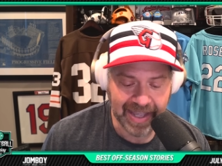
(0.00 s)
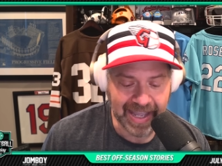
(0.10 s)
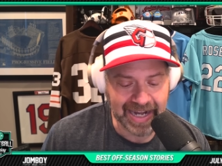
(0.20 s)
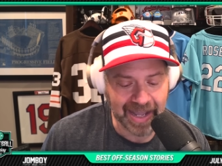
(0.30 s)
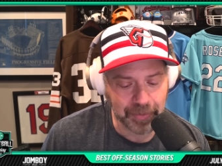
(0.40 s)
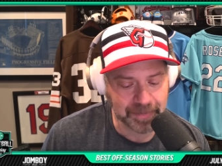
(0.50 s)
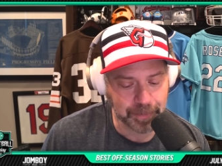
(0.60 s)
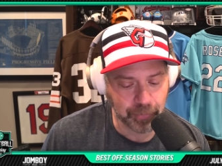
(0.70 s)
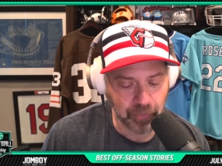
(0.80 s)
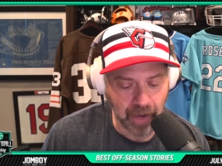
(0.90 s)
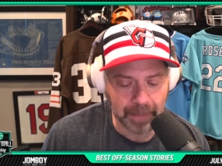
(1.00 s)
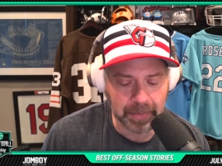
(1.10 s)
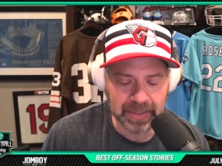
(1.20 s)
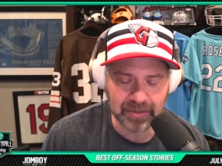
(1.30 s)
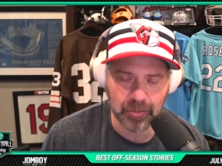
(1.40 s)
and I would
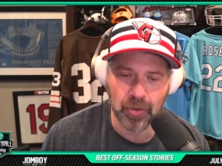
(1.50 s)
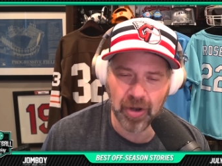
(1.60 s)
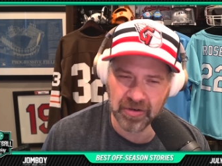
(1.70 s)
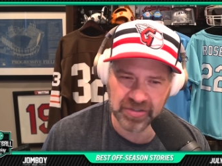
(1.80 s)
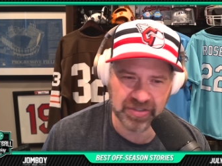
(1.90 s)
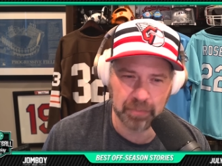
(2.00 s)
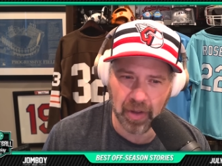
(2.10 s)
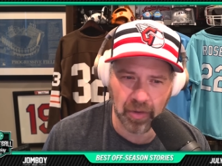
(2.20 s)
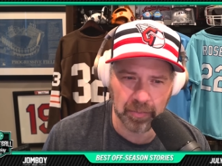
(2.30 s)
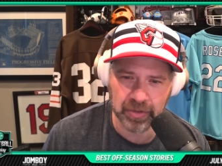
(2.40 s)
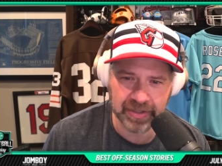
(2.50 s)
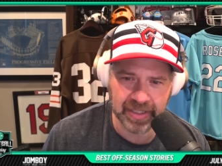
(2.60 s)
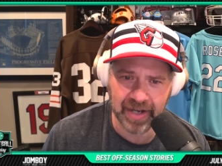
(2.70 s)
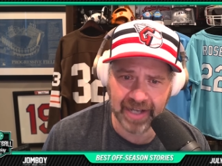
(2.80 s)
probably throw Carson Palmer in there.